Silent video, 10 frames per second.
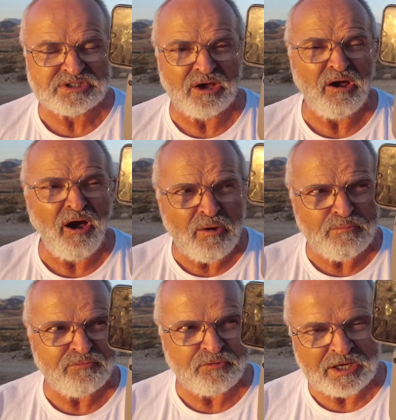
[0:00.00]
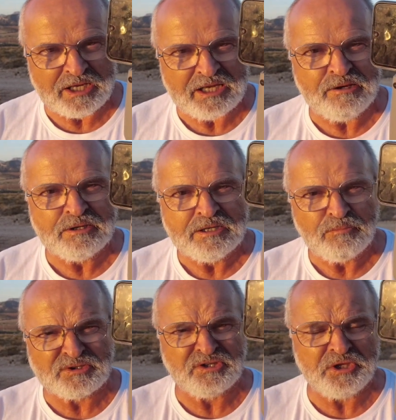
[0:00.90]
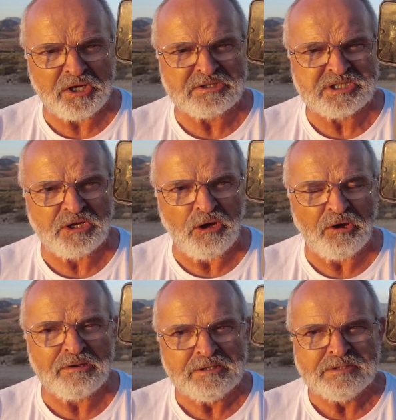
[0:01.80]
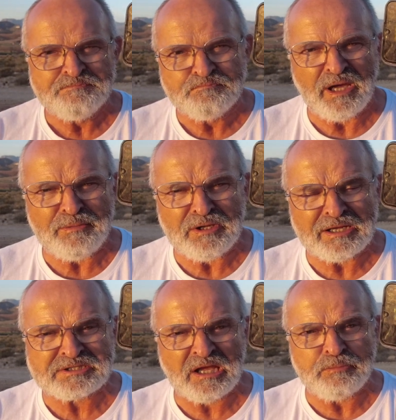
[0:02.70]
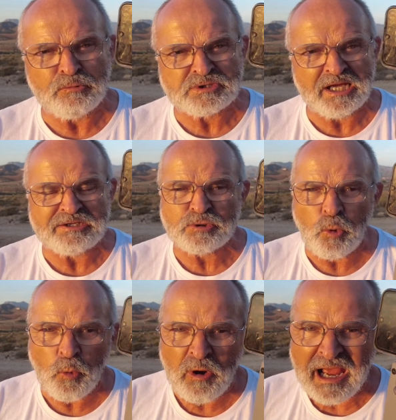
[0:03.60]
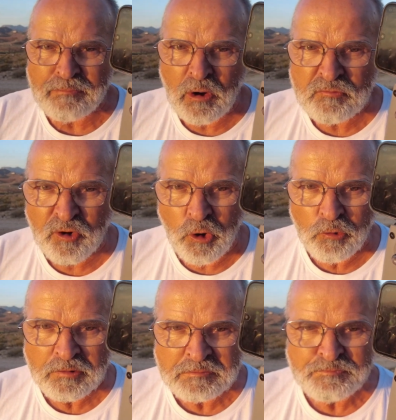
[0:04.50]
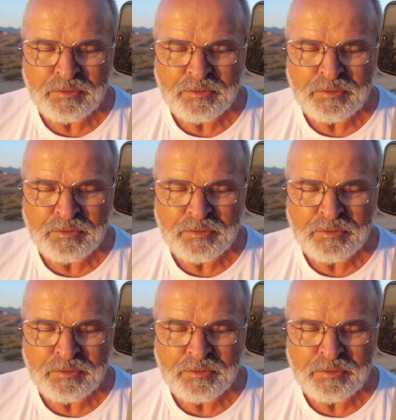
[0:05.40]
So hopefully, because I've done it tonight, maybe in the next couple of days, or am I wrong?